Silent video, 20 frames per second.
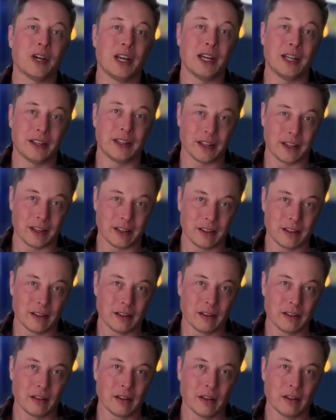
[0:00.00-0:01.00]
"I have
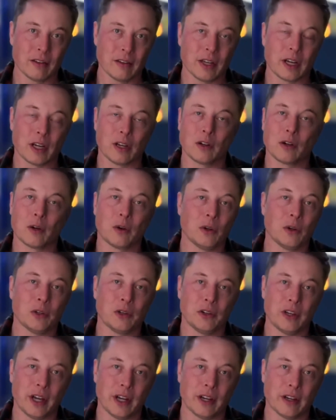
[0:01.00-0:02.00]
exposure to the most
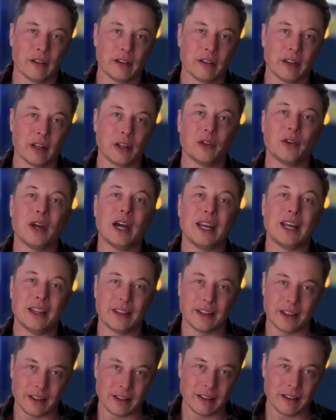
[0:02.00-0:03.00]
cutting-edge AI,
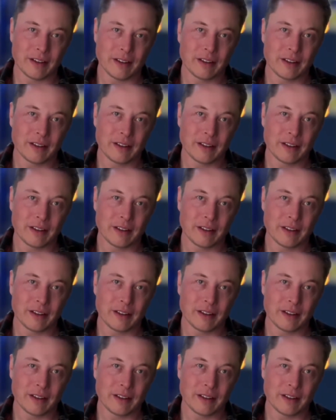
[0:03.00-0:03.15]
and I think